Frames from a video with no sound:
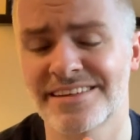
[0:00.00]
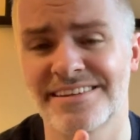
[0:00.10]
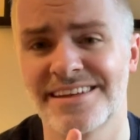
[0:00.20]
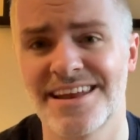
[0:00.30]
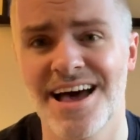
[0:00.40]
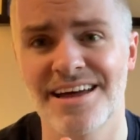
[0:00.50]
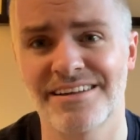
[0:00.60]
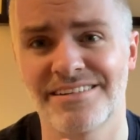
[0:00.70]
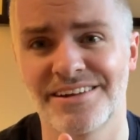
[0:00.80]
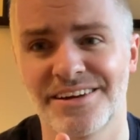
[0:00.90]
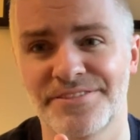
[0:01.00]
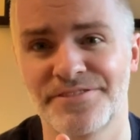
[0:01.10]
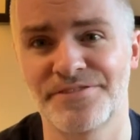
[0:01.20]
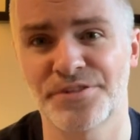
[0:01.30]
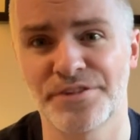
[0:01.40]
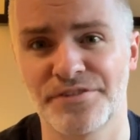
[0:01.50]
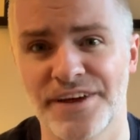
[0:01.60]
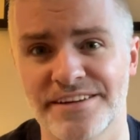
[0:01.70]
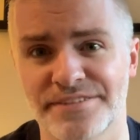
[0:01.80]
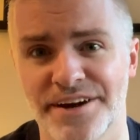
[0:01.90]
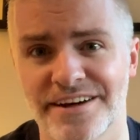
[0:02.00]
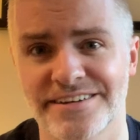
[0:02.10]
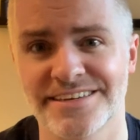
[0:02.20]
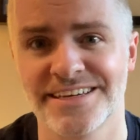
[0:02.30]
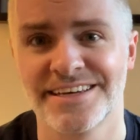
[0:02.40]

It's not uh, for the faint of heart.